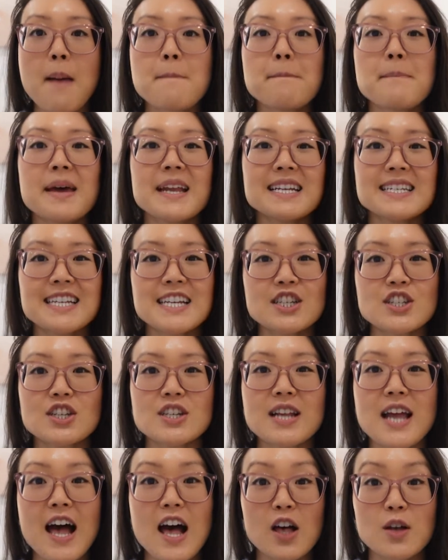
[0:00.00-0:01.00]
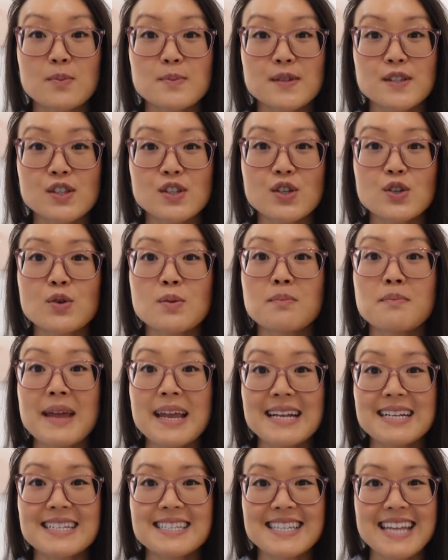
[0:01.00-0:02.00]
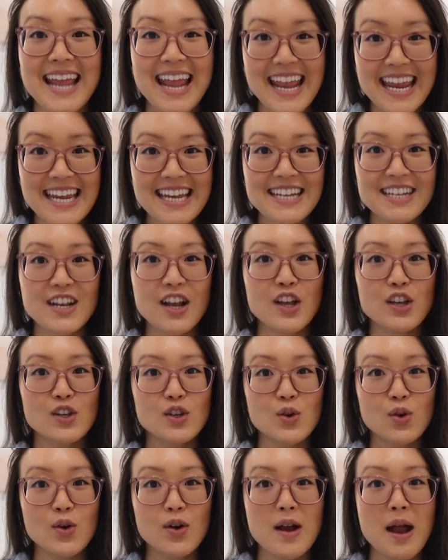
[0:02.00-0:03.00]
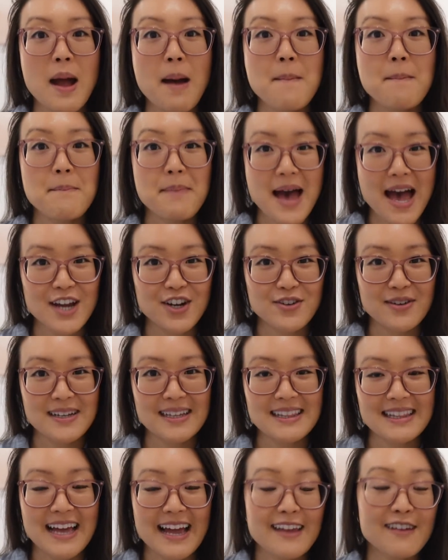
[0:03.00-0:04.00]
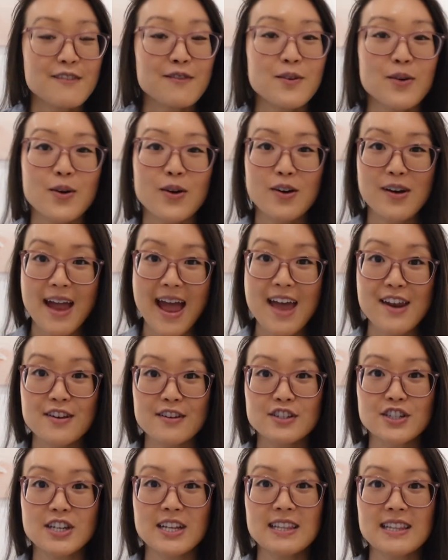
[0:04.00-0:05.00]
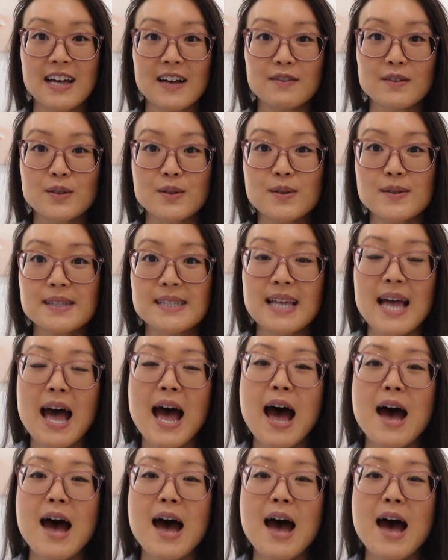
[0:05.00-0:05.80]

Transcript: Meditation helps you maintain your battery life or energy levels